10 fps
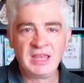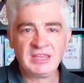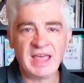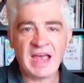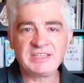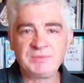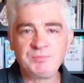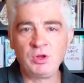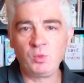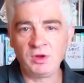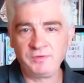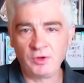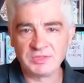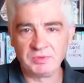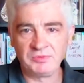The access point workflow
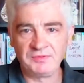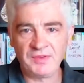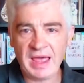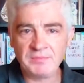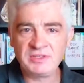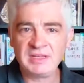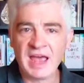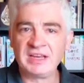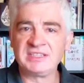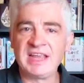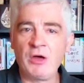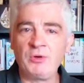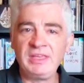has been revamped and is now